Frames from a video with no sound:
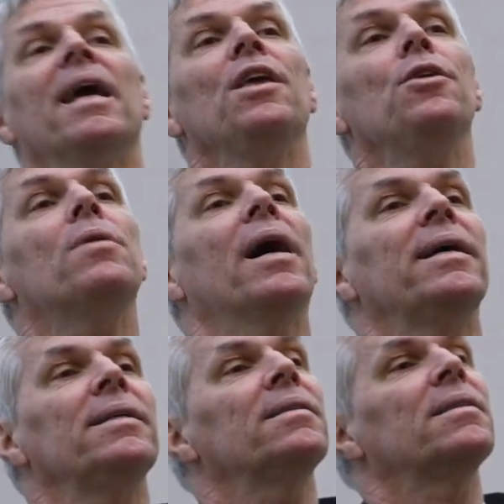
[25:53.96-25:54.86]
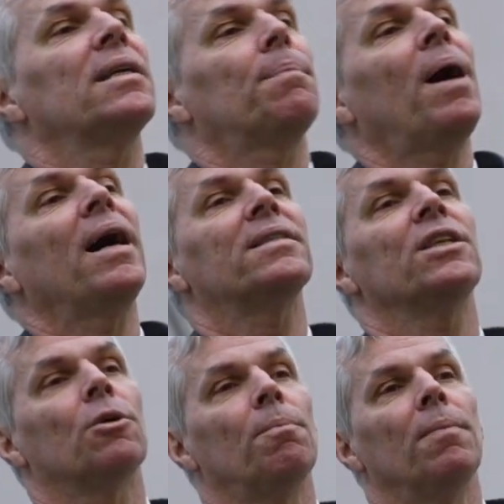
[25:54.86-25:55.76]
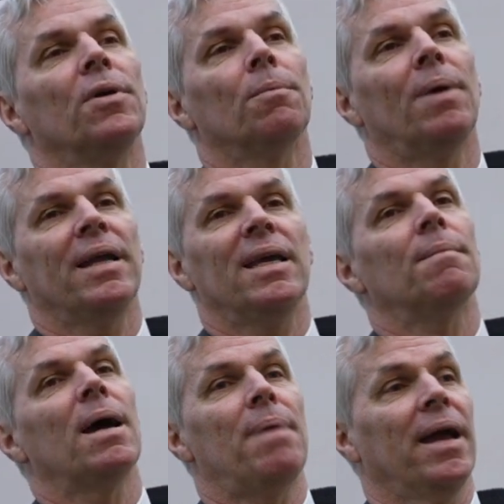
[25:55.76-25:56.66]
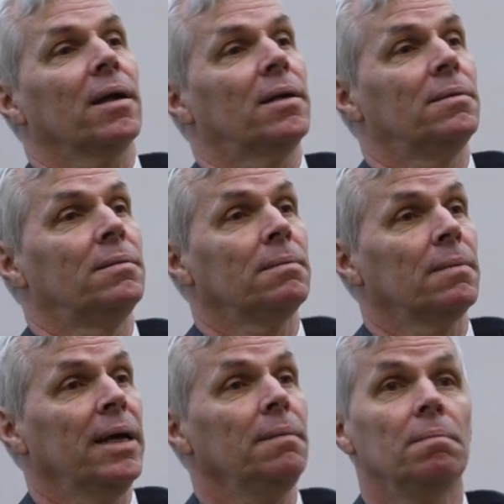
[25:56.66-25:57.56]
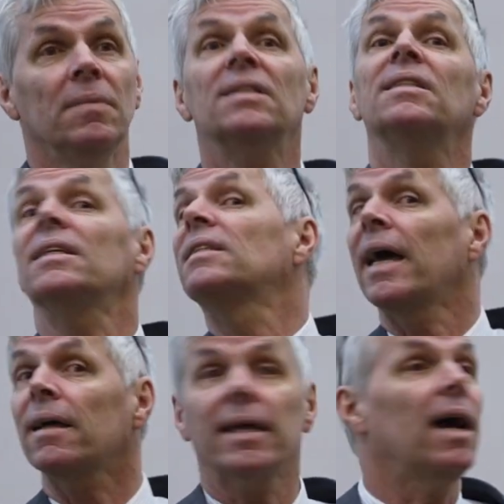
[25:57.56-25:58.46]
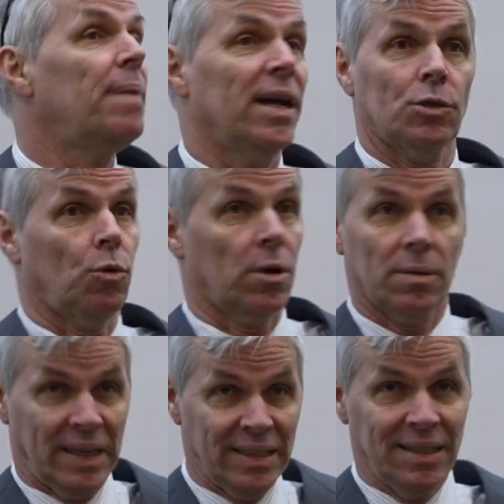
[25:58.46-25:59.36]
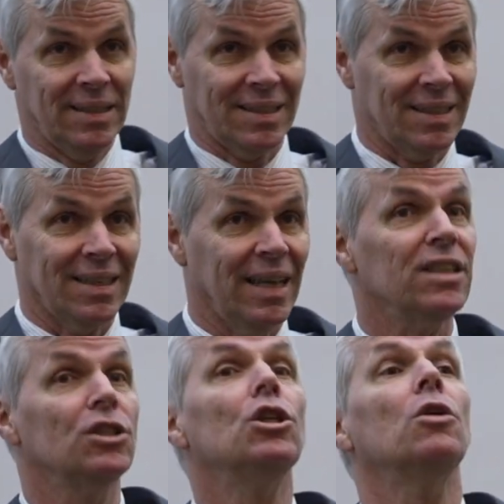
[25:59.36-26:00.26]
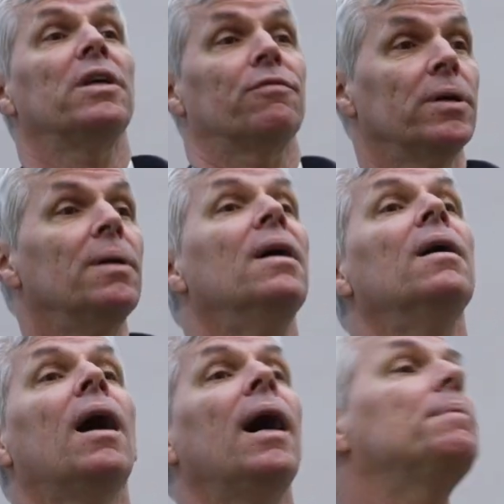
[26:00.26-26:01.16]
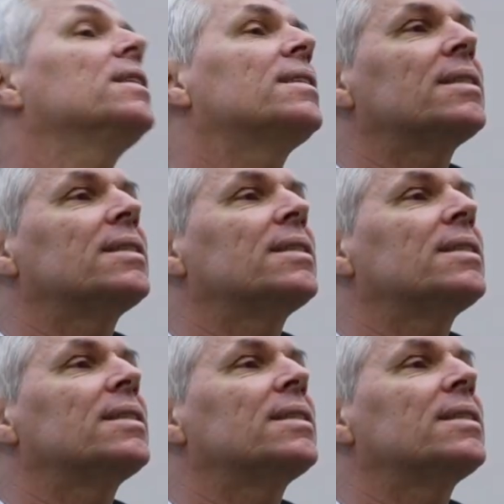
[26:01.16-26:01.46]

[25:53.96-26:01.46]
get you guys to deposit your money in my bank. Okay? This is exactly how banks work. It's no different. I'm just